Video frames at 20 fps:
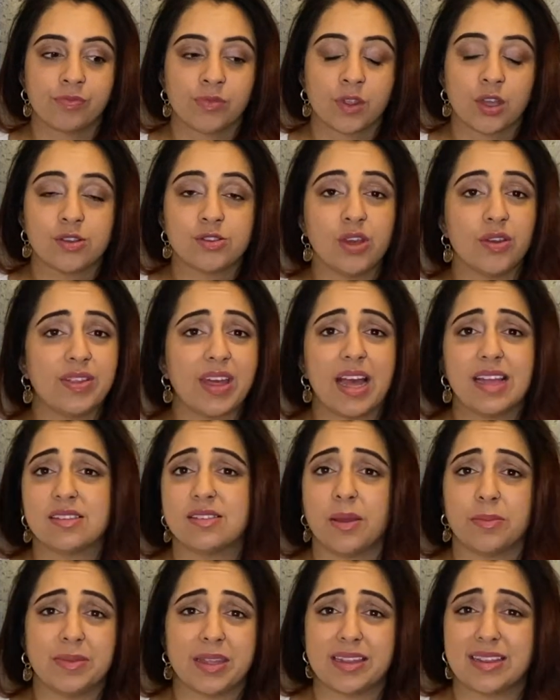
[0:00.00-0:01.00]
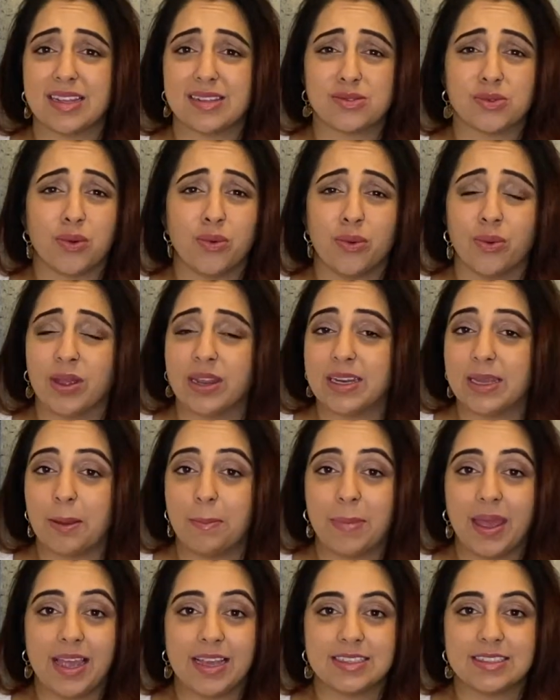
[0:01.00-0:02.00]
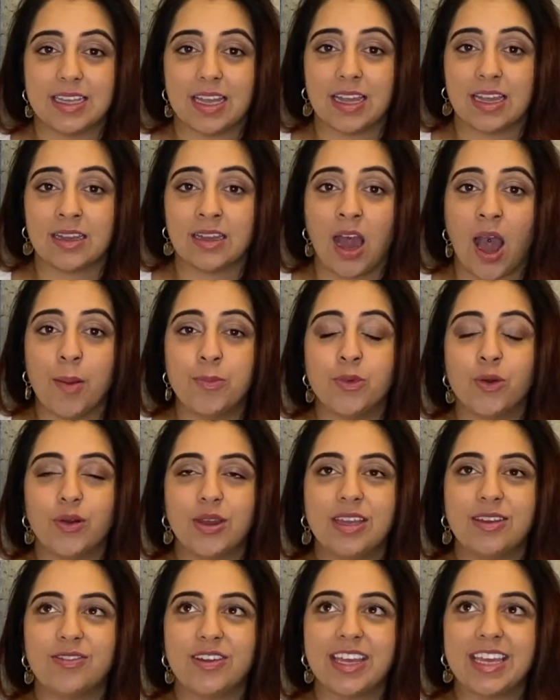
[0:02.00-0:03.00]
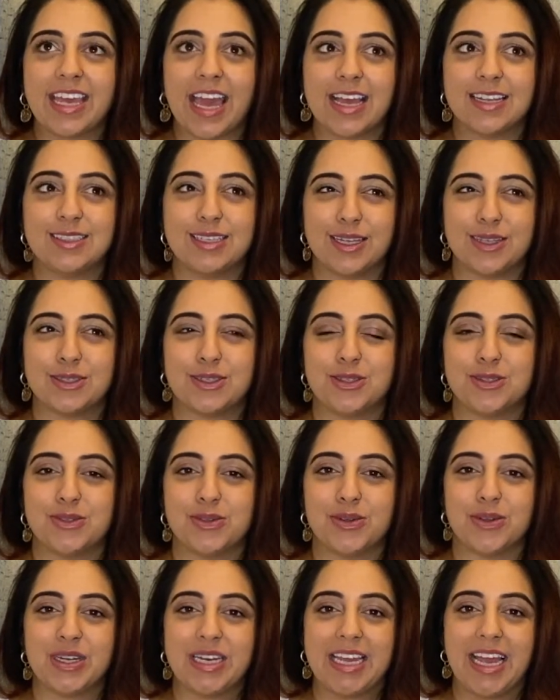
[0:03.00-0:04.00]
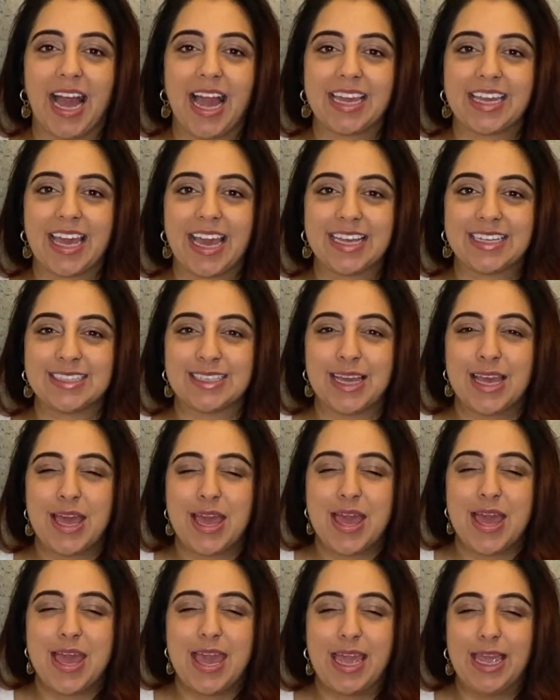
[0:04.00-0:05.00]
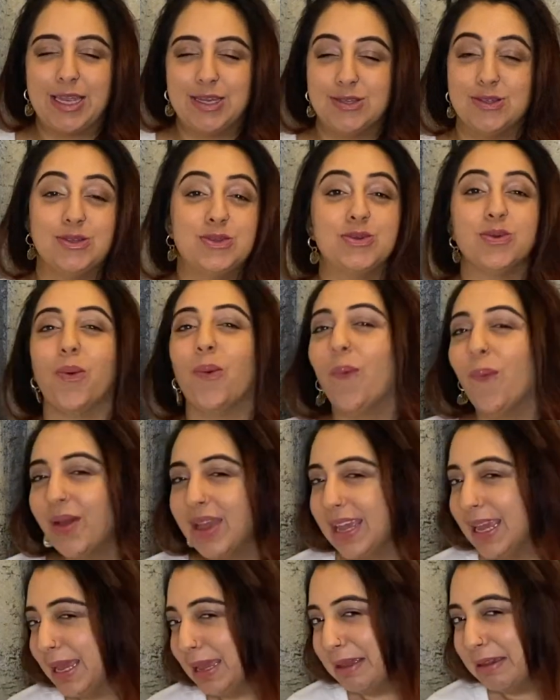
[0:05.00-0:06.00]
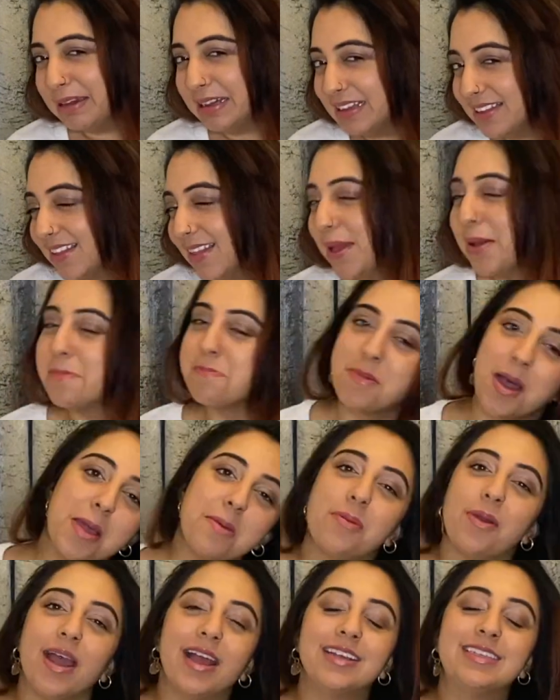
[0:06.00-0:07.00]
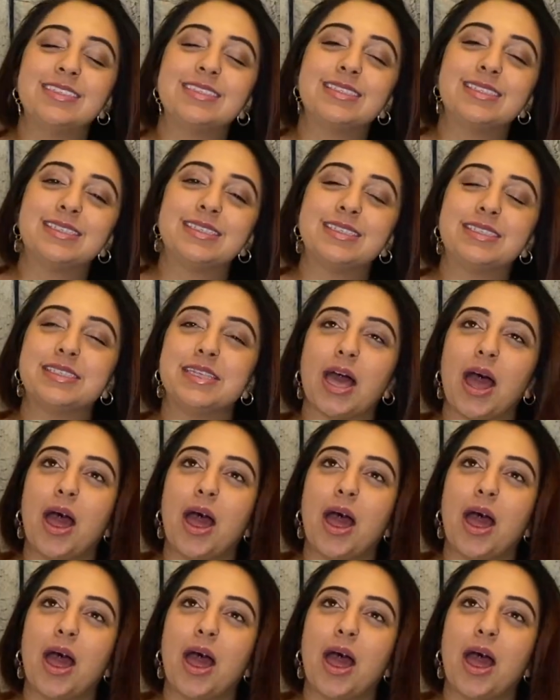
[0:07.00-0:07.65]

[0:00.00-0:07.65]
So that's something that's already amazing. I'm not even getting to truly, I guess, enjoy my breasts,